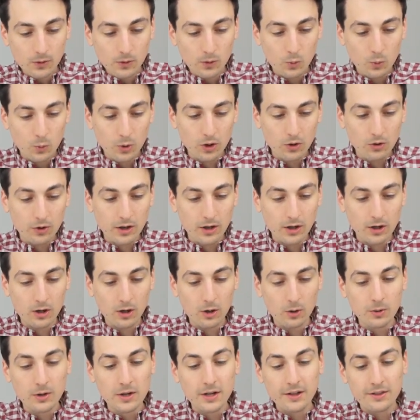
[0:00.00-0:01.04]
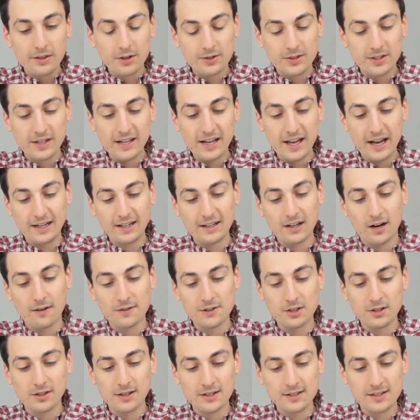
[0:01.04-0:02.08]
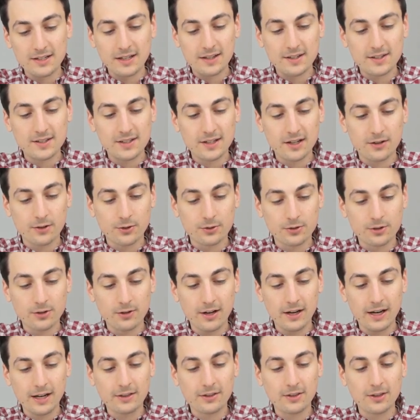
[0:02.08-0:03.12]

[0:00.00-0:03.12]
We'll go, there's connected, obviously you can see the signal strength.